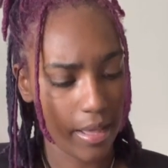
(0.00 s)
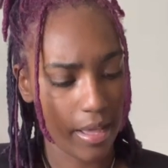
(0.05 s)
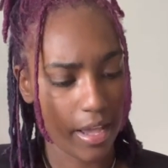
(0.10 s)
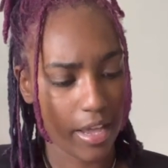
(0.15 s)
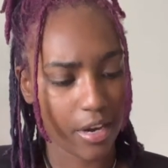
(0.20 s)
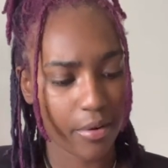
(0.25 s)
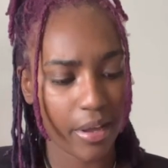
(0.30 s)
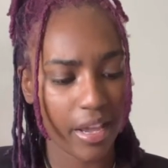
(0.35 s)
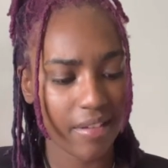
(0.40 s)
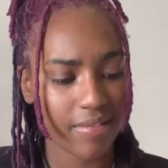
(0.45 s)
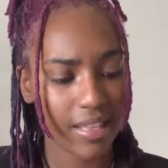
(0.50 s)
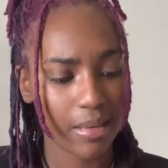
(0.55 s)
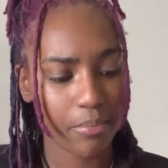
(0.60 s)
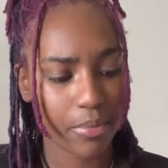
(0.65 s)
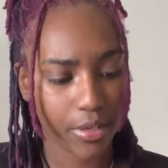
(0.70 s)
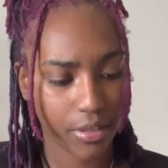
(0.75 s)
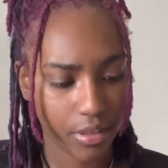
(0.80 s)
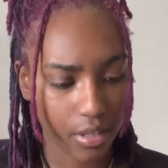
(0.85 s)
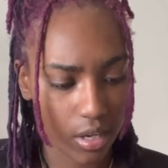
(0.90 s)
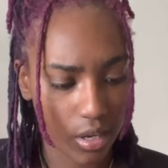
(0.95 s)
I know I have that
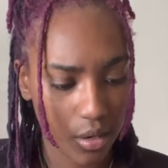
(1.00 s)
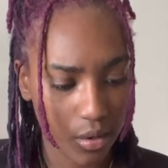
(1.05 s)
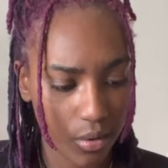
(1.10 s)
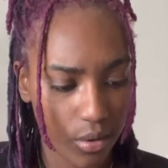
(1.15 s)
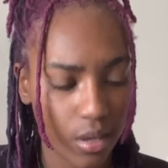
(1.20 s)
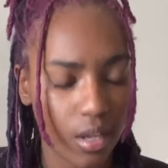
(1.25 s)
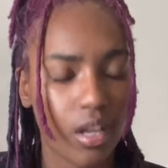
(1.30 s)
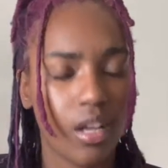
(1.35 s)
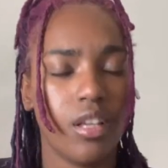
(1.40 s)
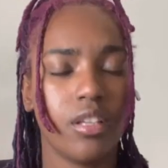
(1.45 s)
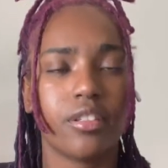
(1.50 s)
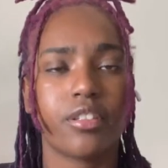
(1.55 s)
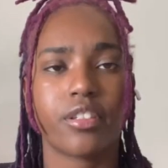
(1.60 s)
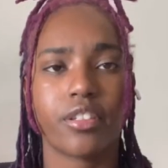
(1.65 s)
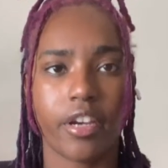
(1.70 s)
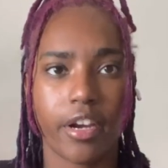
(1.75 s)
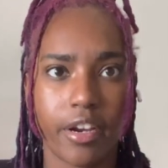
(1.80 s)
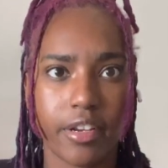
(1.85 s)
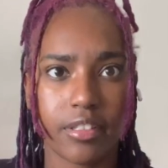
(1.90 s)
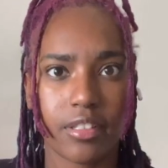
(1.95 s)
book though.
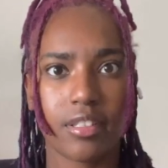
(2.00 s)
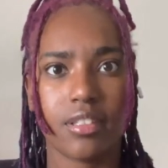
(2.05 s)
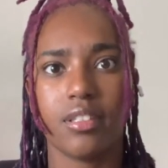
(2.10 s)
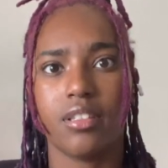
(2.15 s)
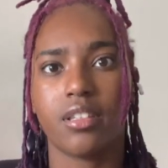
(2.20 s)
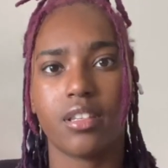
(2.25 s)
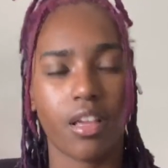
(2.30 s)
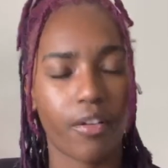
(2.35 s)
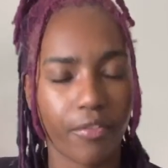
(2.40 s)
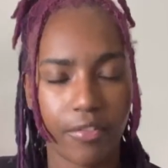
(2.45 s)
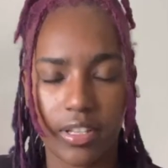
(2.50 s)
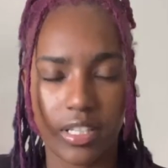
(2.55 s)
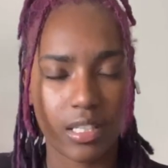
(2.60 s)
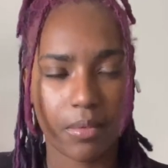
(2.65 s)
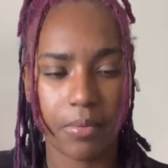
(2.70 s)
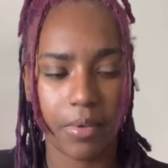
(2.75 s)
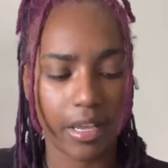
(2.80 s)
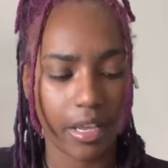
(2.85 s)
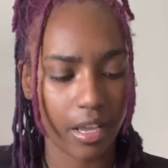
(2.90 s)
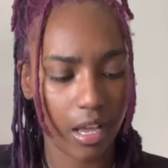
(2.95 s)
Skirts, definitely
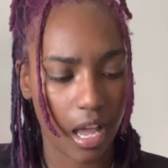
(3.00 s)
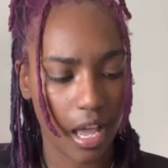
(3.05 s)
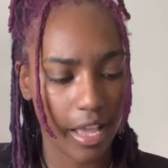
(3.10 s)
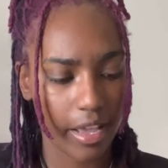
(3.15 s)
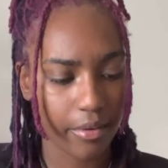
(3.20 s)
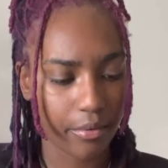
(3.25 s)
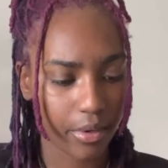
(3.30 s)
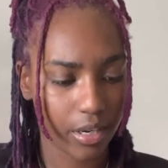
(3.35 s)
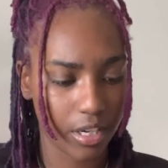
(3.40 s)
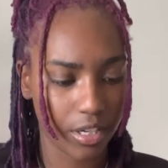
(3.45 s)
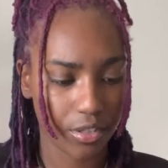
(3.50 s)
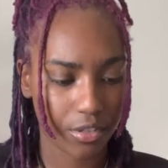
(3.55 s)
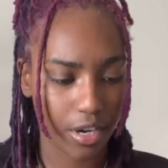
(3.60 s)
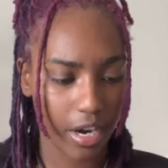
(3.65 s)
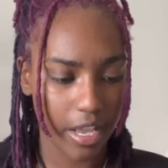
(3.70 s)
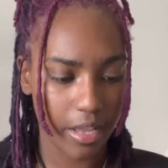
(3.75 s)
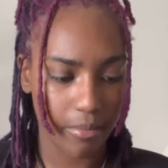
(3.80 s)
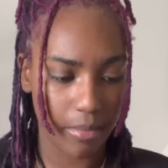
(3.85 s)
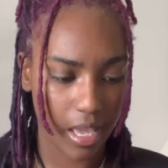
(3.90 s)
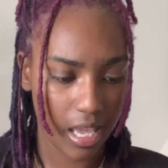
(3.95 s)
something I wanna
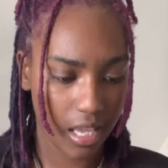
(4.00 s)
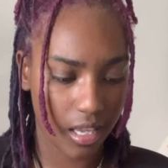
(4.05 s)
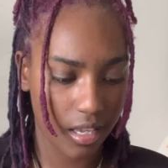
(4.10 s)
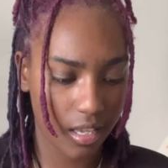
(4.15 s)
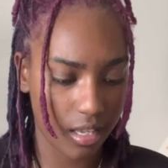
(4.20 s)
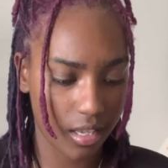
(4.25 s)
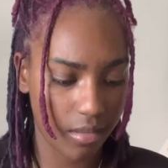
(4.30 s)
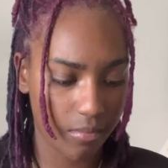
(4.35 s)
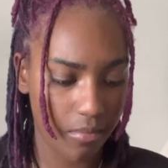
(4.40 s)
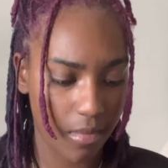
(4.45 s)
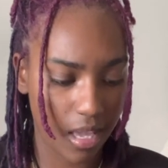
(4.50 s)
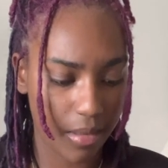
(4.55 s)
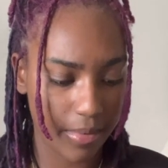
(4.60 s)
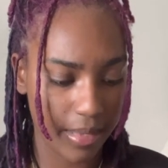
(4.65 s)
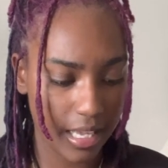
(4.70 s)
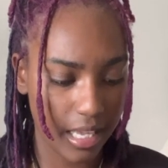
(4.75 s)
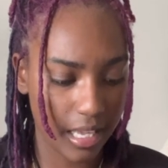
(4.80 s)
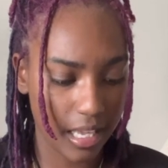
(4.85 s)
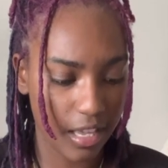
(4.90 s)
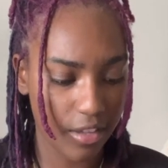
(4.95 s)
try and make,
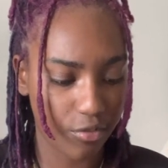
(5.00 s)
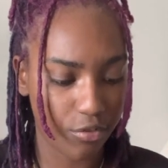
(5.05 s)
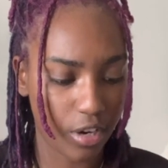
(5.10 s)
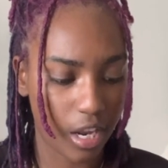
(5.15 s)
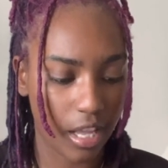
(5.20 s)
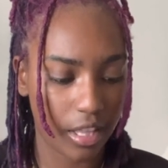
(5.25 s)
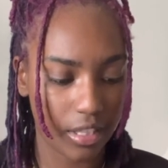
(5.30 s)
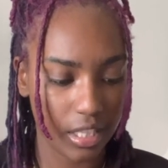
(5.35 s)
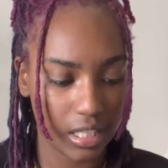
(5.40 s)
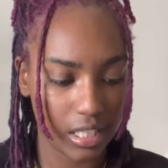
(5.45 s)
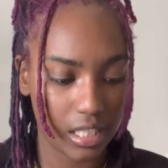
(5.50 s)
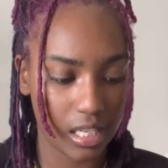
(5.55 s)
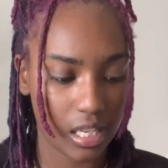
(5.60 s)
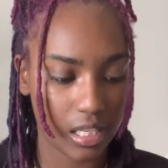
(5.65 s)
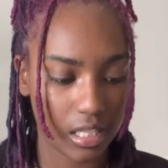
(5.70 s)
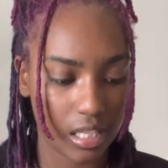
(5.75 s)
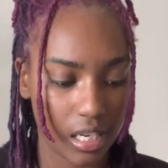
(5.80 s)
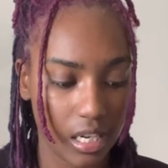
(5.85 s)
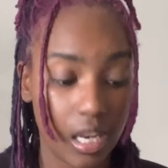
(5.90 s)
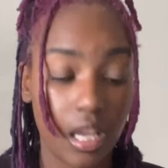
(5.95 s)
maybe, if not this
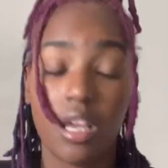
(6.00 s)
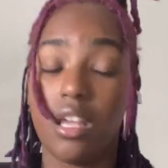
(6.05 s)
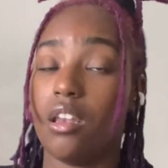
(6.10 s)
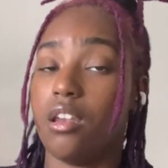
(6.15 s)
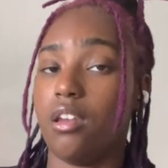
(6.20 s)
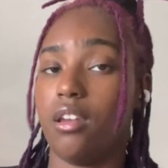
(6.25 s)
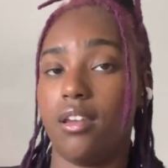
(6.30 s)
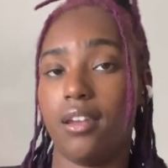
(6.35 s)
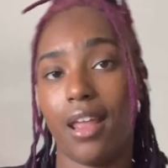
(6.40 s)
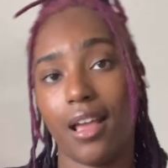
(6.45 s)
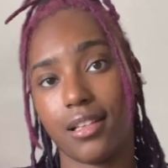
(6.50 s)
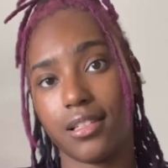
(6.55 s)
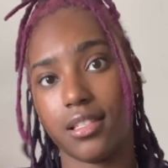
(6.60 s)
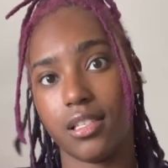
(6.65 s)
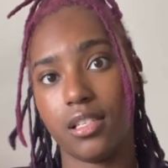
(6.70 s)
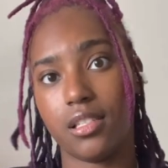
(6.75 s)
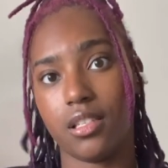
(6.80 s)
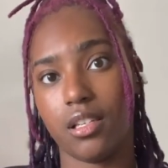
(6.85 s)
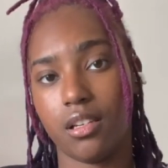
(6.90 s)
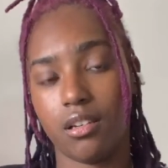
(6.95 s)
season, next
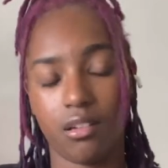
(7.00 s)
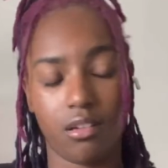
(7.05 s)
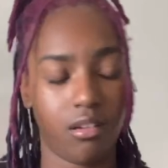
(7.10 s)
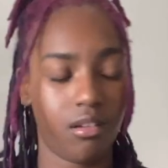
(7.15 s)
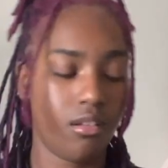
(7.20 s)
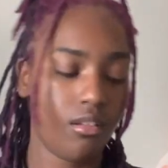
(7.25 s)
season.